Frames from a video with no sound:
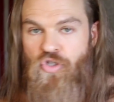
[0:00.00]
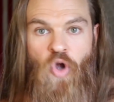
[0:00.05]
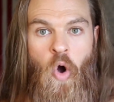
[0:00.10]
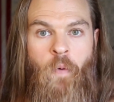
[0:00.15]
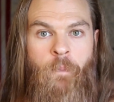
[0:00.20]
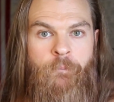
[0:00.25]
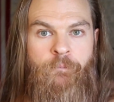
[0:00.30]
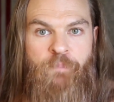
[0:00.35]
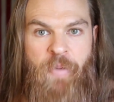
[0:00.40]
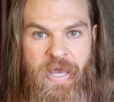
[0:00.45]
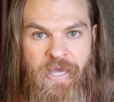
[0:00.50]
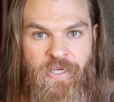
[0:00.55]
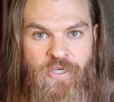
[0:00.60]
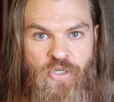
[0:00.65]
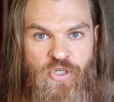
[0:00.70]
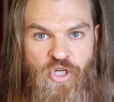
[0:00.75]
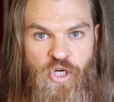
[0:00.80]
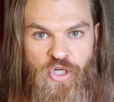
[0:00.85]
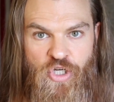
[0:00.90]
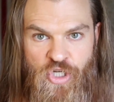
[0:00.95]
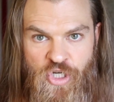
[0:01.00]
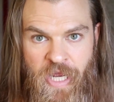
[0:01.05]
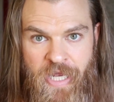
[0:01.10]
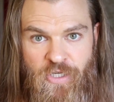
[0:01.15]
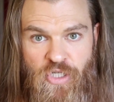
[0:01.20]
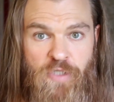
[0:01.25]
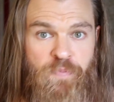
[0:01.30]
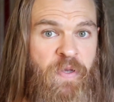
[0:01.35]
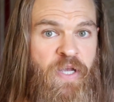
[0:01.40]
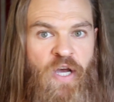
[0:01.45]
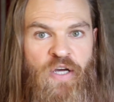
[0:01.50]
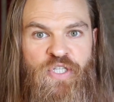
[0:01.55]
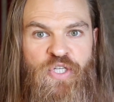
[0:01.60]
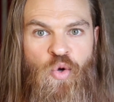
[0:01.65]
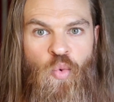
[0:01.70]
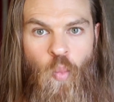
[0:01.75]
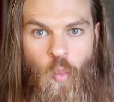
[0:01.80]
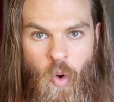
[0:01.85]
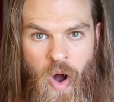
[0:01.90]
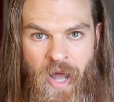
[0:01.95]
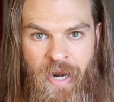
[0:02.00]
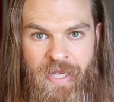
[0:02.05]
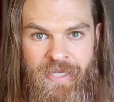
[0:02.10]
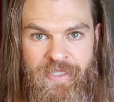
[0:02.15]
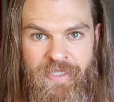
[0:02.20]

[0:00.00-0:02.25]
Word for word: Don't binge shit just because you want